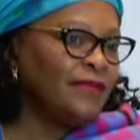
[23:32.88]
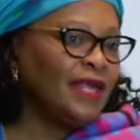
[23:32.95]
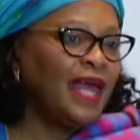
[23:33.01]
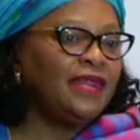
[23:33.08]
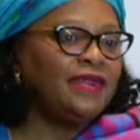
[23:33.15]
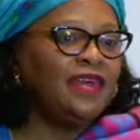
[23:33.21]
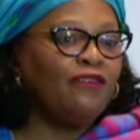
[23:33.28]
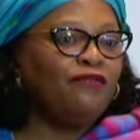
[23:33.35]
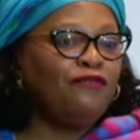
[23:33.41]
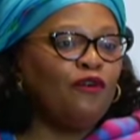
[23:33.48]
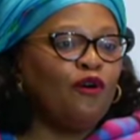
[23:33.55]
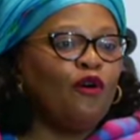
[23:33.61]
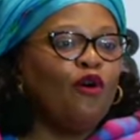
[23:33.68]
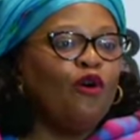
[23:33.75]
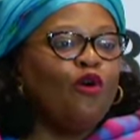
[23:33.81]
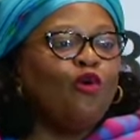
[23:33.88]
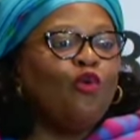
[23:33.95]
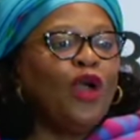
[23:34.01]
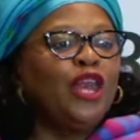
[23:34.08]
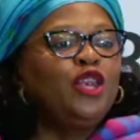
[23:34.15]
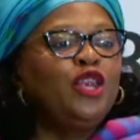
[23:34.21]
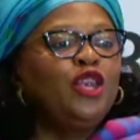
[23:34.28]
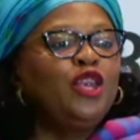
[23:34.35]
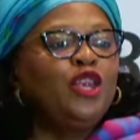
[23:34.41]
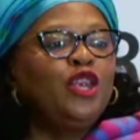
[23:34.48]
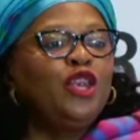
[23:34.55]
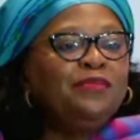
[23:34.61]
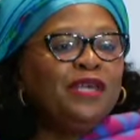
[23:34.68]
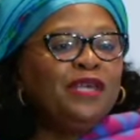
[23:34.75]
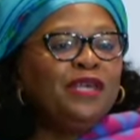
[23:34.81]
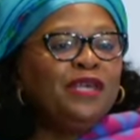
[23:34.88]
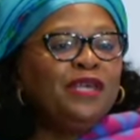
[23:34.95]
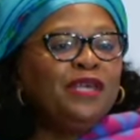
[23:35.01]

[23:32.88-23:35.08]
And therefore, when you come in,